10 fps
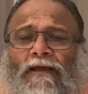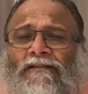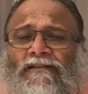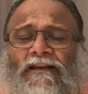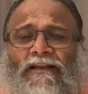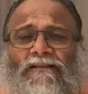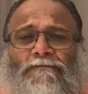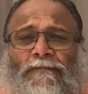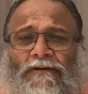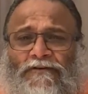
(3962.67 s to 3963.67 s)
as an
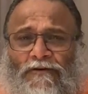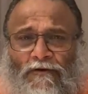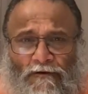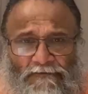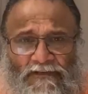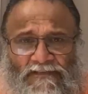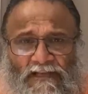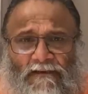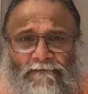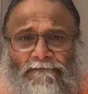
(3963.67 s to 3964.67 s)
expression of the
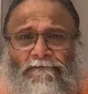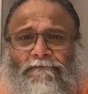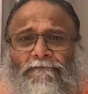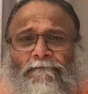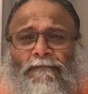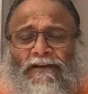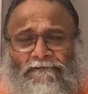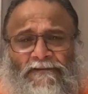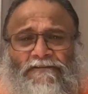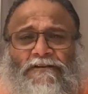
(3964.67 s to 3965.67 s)
self,
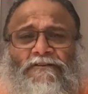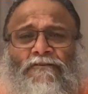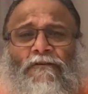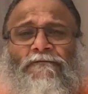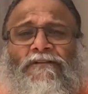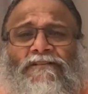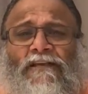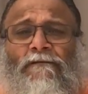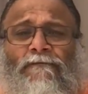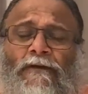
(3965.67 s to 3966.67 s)
manifestation of the
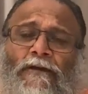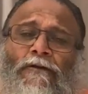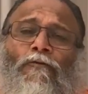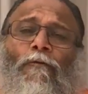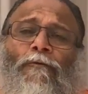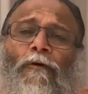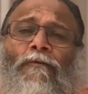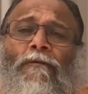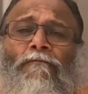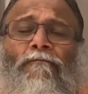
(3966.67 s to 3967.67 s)
self, no
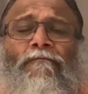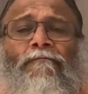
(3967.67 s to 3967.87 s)
problem.